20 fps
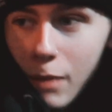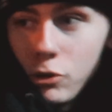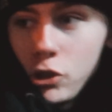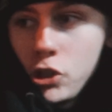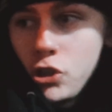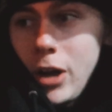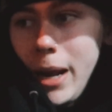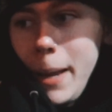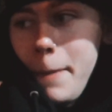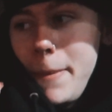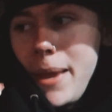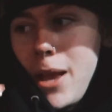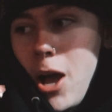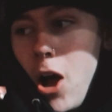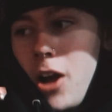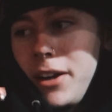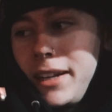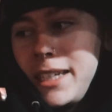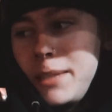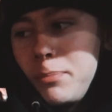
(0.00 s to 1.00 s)
I'm just trying my
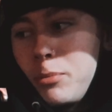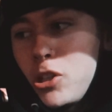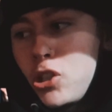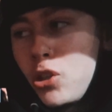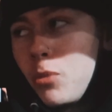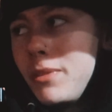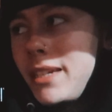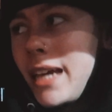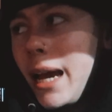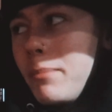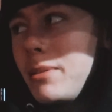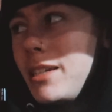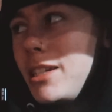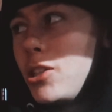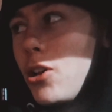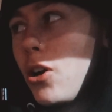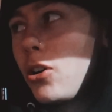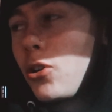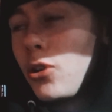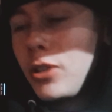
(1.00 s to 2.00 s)
hardest, but sometimes it's
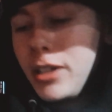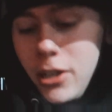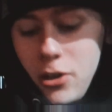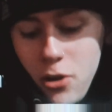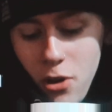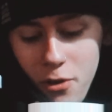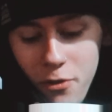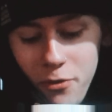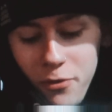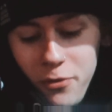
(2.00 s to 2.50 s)
not good enough.